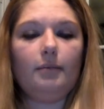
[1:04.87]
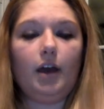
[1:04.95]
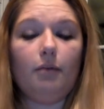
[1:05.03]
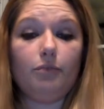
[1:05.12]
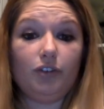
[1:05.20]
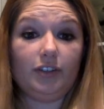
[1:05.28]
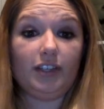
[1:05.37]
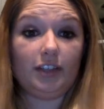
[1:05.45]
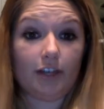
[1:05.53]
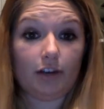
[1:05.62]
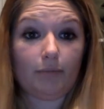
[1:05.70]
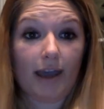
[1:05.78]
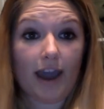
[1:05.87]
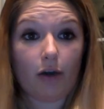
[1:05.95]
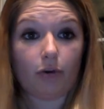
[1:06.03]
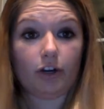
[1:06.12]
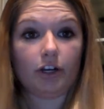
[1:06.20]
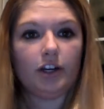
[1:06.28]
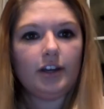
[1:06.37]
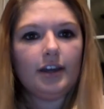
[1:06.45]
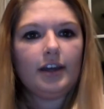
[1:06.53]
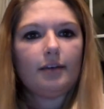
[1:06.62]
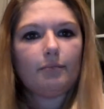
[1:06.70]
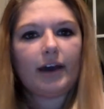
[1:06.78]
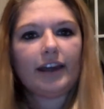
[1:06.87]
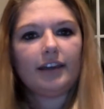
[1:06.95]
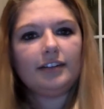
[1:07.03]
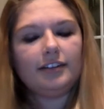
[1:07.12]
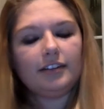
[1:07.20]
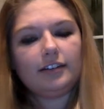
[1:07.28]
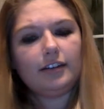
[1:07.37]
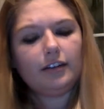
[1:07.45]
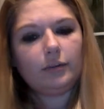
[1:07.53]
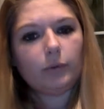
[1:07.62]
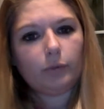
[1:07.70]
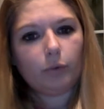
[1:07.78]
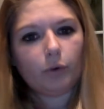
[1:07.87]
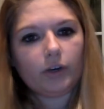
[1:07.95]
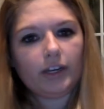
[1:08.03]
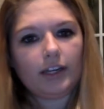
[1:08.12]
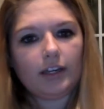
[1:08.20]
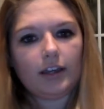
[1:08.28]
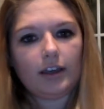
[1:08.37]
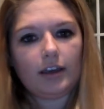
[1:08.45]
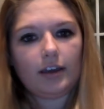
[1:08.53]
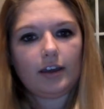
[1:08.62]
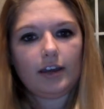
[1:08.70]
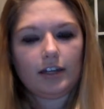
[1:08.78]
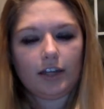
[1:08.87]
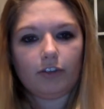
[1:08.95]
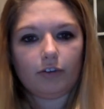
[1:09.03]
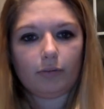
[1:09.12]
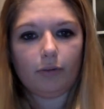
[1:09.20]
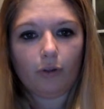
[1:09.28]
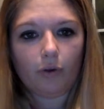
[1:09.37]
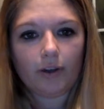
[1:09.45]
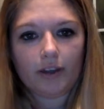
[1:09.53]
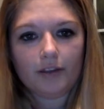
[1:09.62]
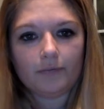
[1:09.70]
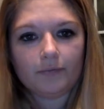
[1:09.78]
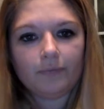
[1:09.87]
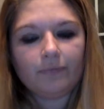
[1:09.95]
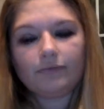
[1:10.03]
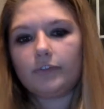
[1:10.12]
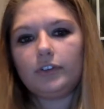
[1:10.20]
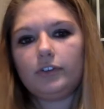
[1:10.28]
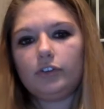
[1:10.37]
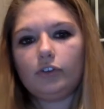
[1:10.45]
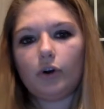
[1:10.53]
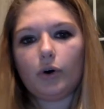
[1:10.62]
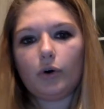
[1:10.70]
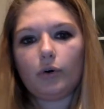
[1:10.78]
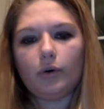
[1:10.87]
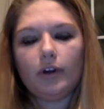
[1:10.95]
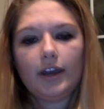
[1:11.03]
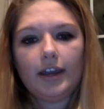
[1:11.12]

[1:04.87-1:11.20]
abusing their power by consistently reporting another employee. So,